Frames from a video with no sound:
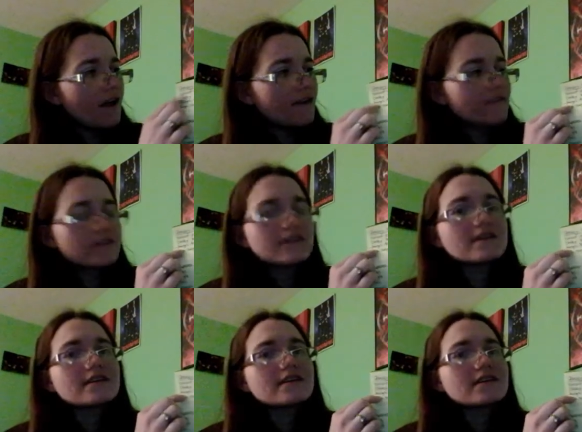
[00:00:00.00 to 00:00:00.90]

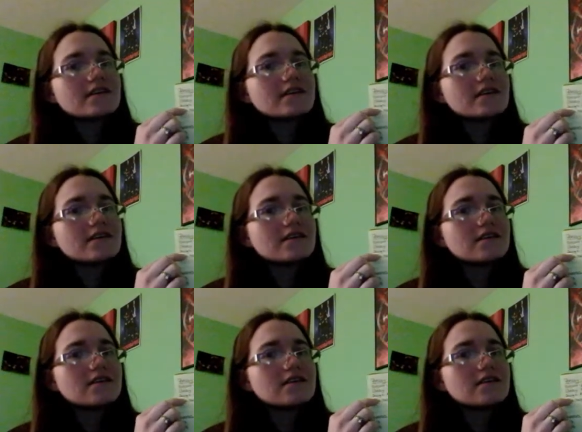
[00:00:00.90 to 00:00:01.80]
everything
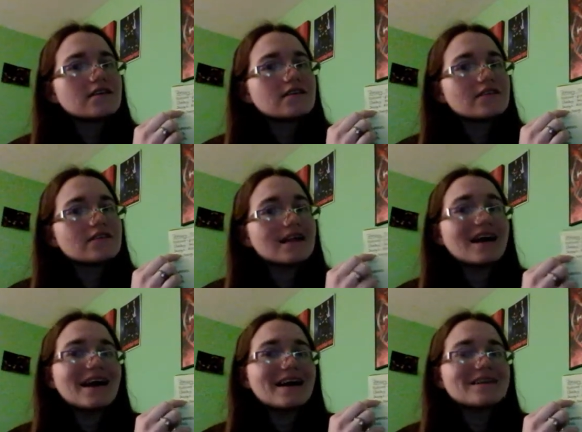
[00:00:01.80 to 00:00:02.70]
that I
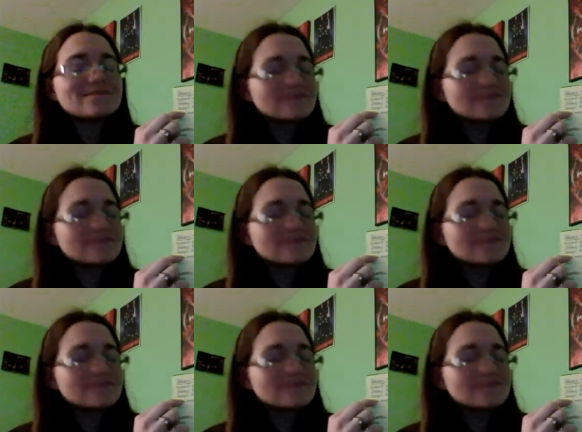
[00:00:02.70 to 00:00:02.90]
had